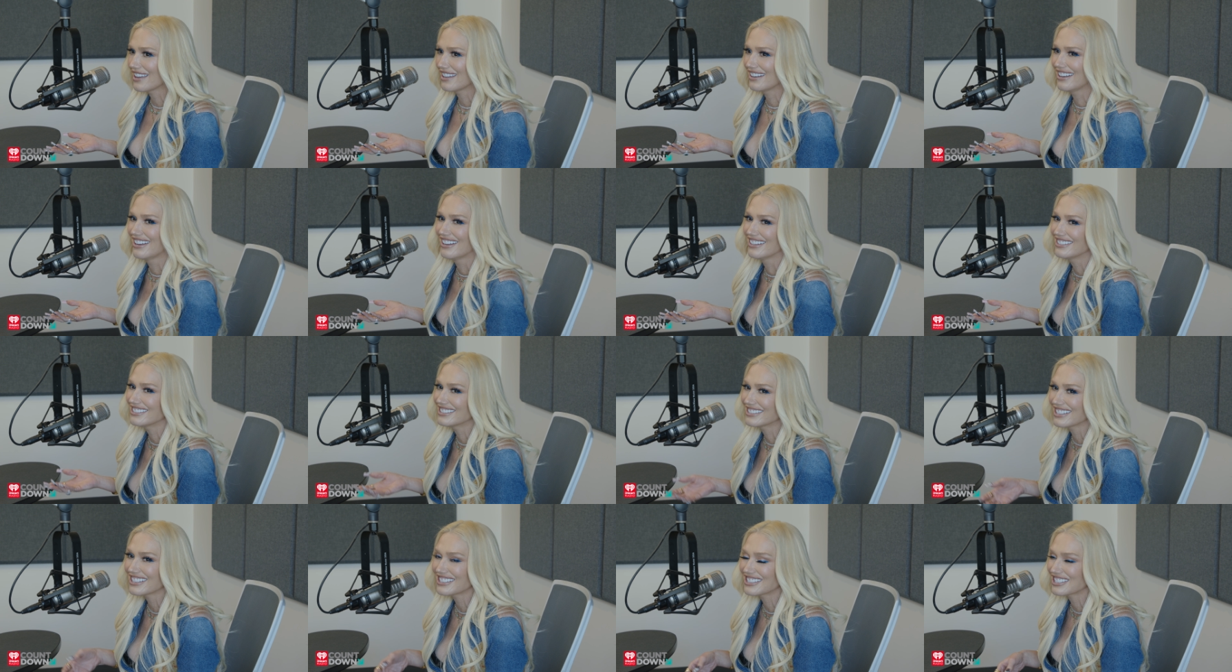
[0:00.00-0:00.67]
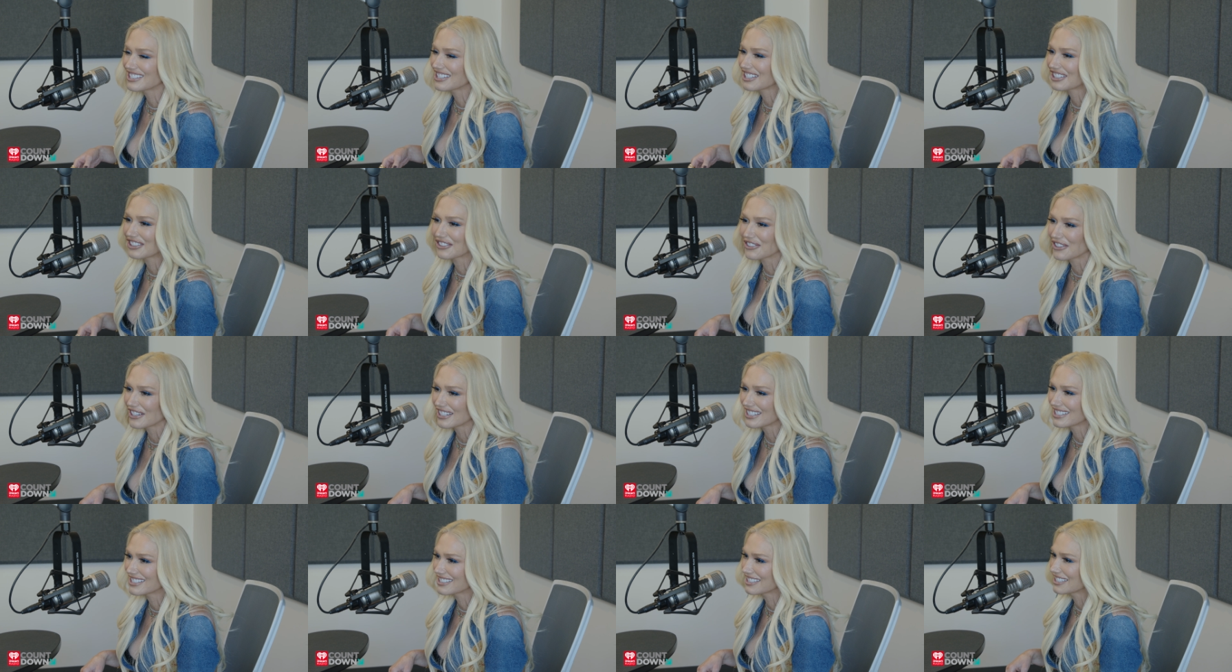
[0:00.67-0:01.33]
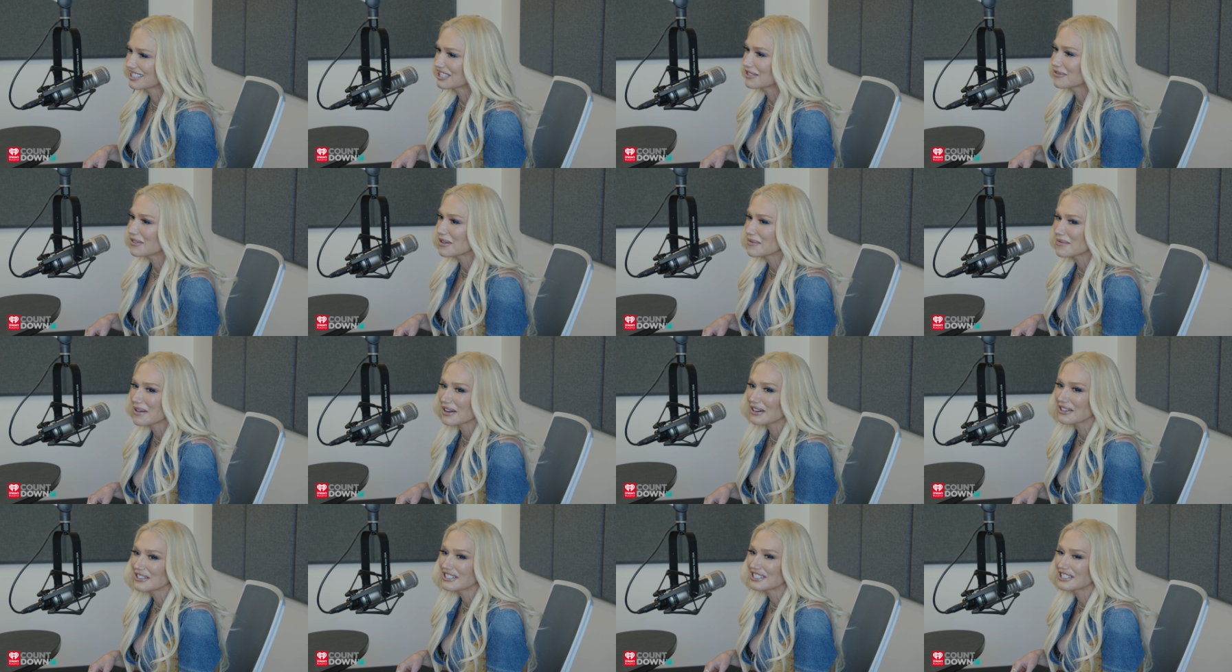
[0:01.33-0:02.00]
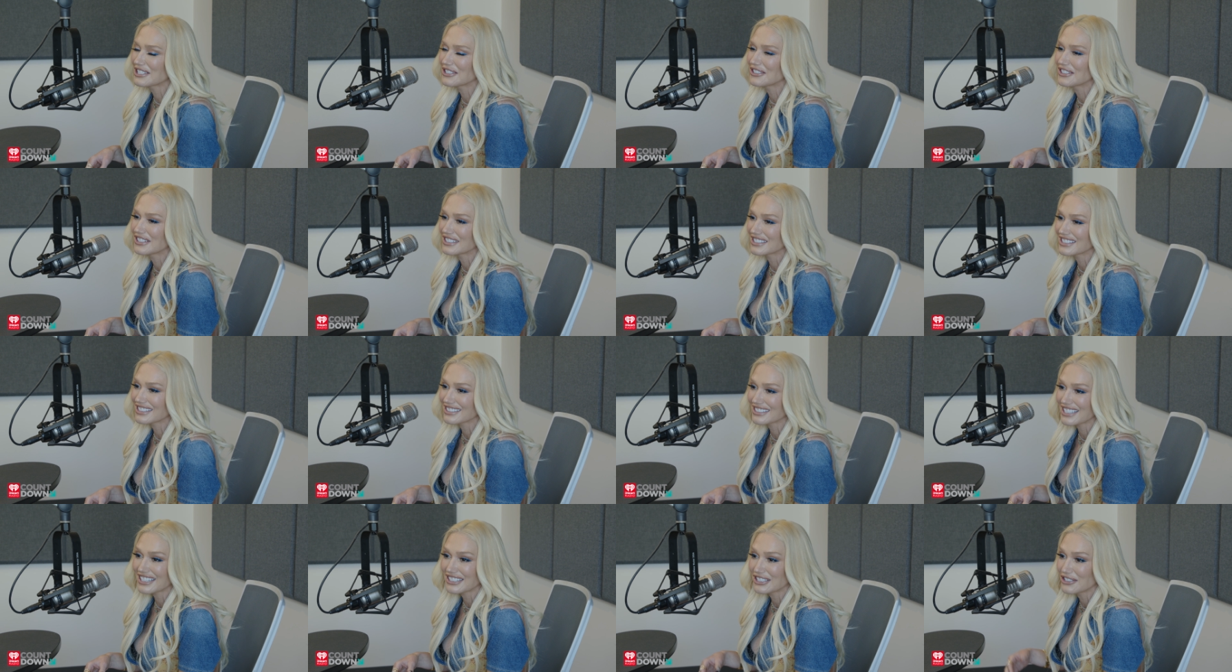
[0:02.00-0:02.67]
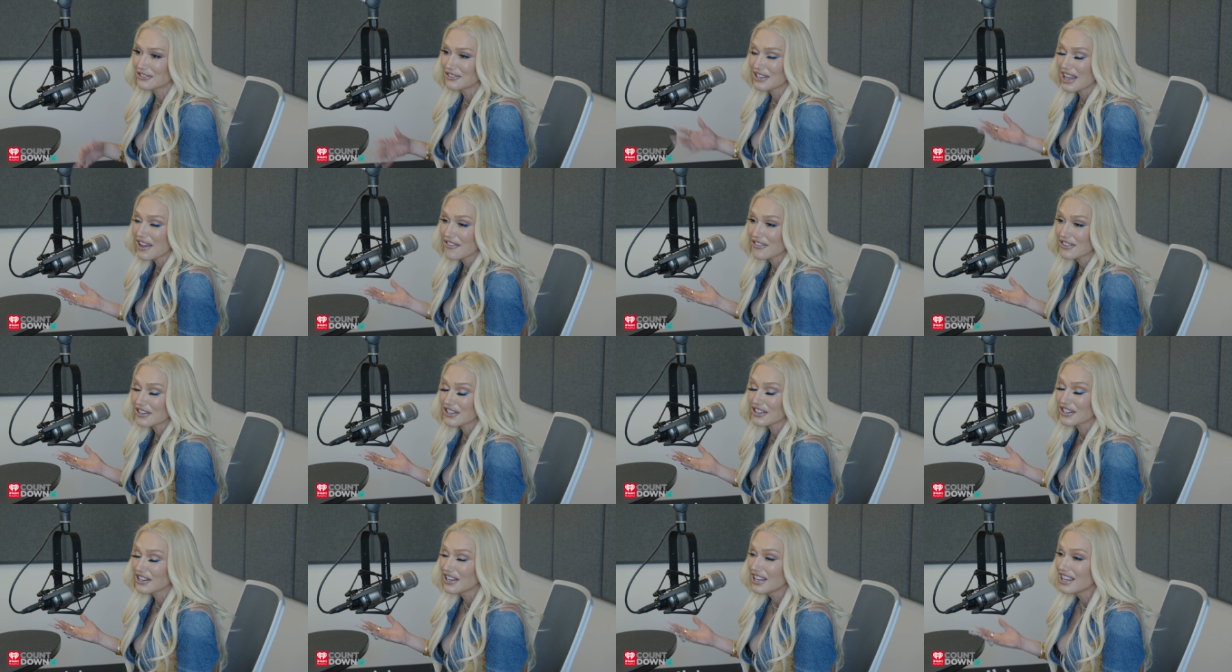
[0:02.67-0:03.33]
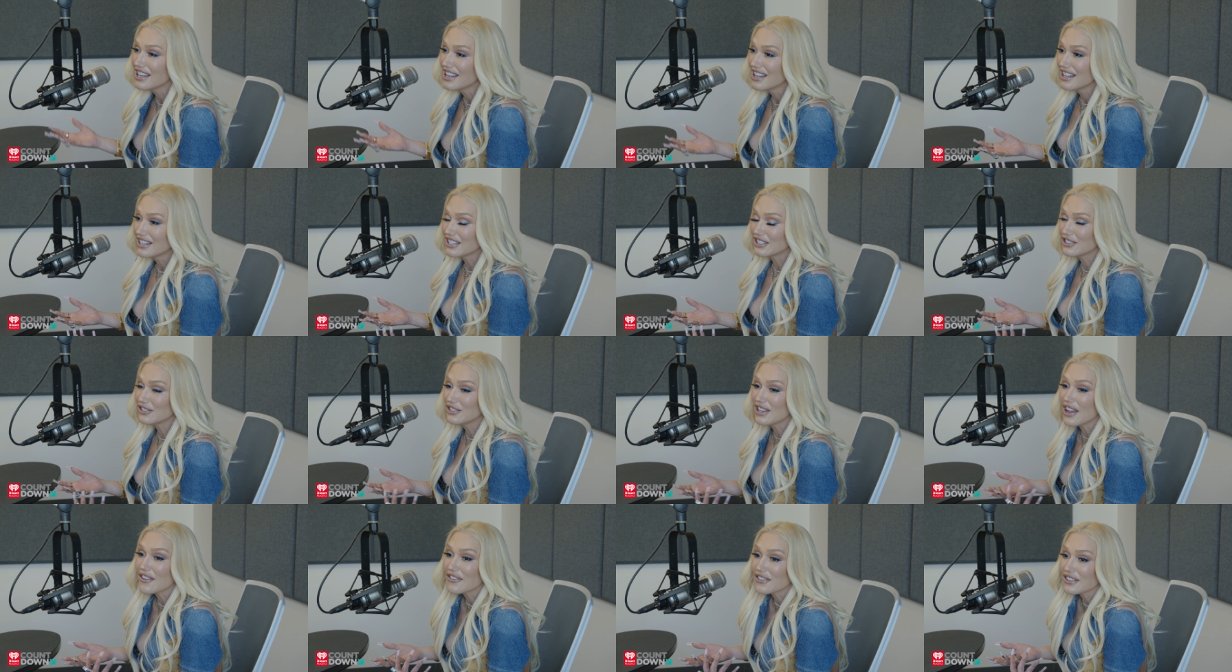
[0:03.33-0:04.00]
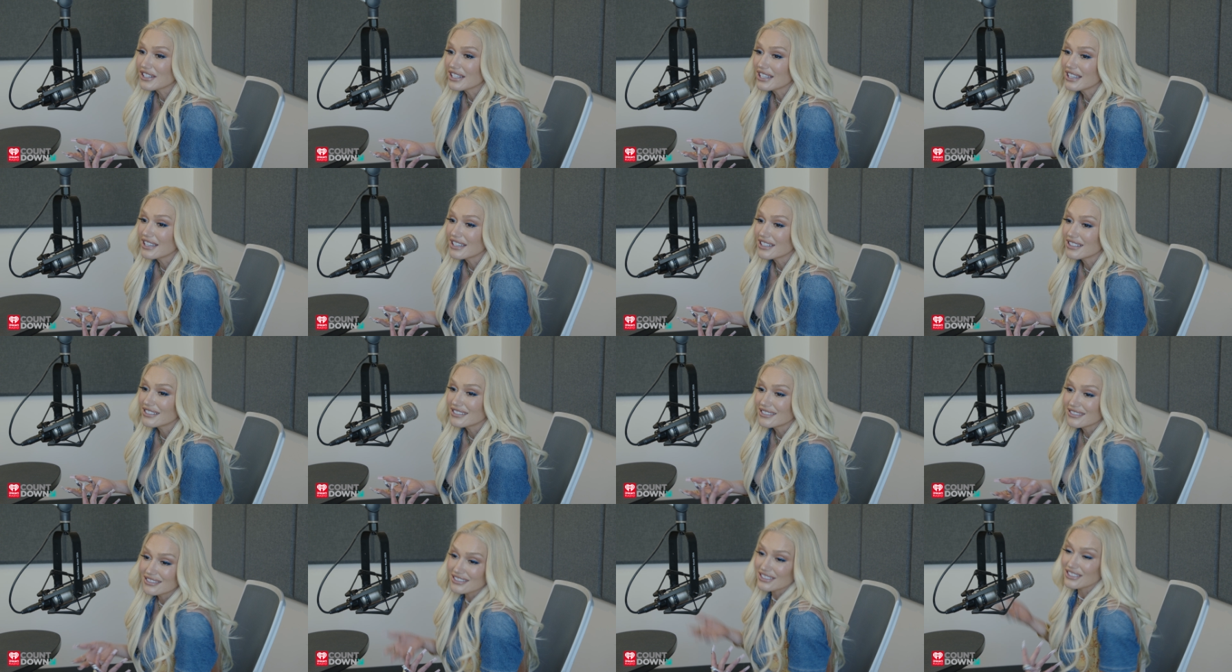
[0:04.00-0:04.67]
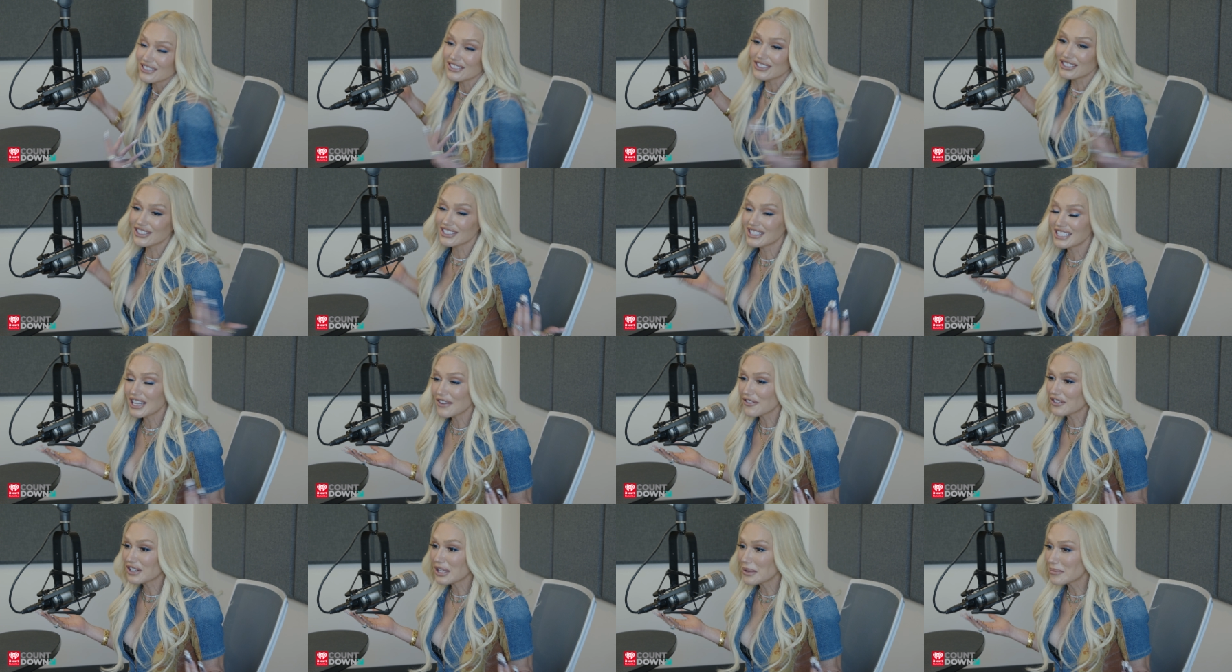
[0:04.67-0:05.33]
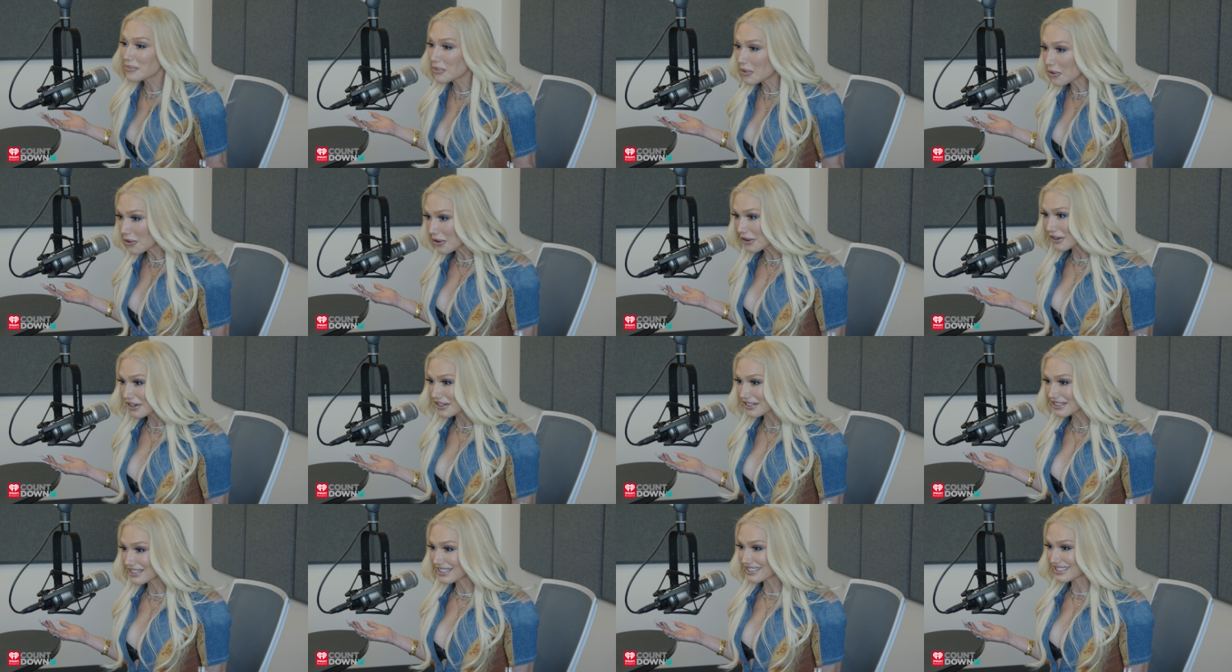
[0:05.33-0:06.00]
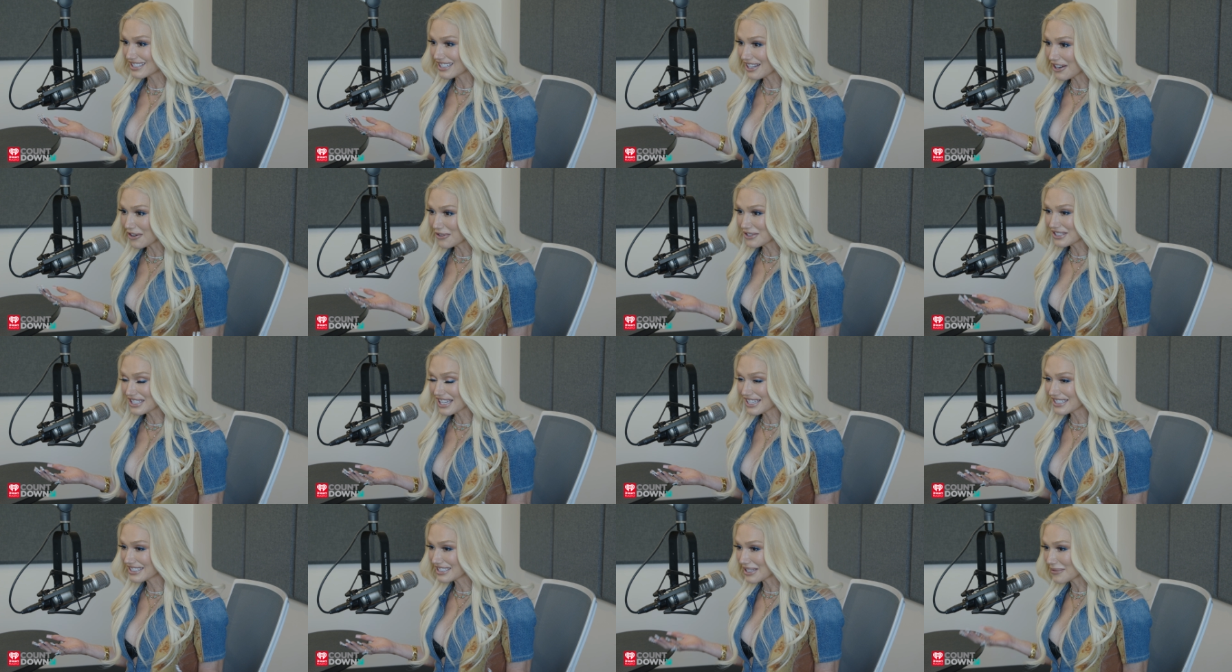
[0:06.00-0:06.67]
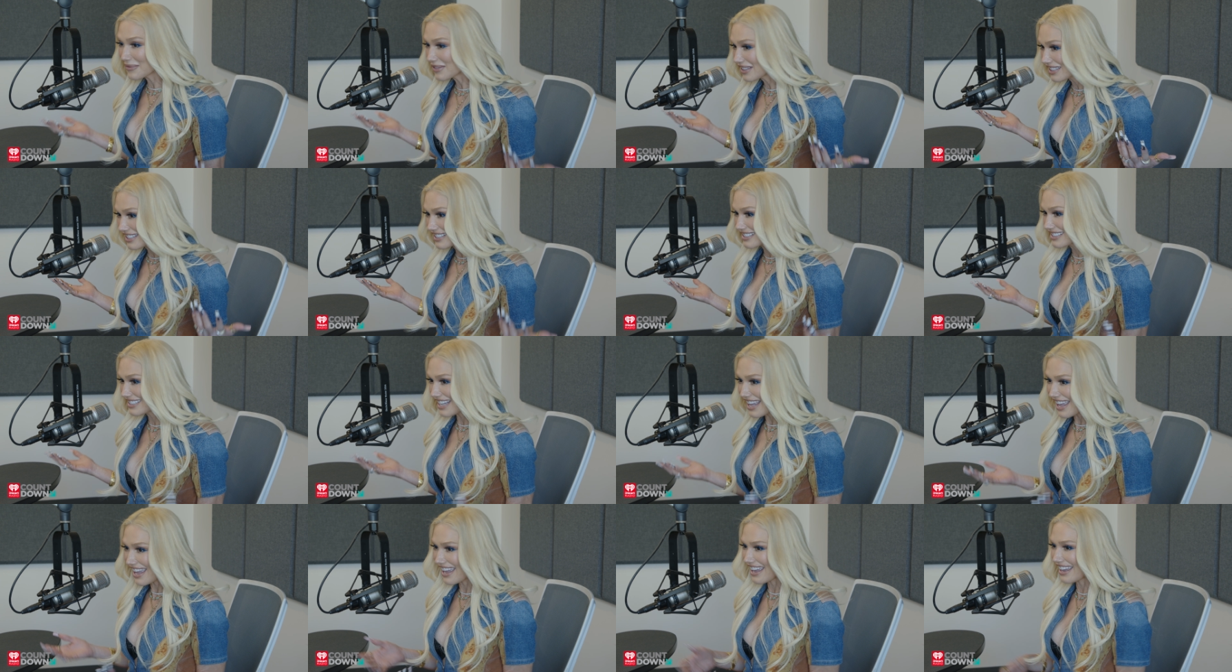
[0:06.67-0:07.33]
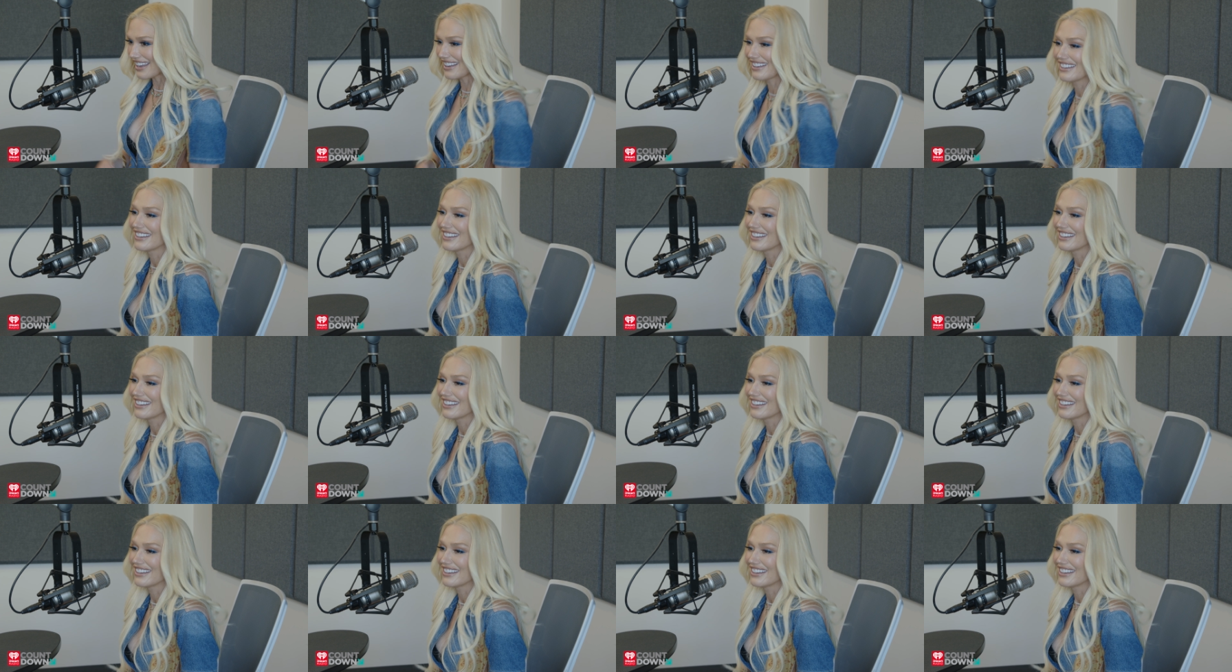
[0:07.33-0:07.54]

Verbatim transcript: and it's such the greatest thing to be married to because it's like you never you never get you just never get bored because he always has something to say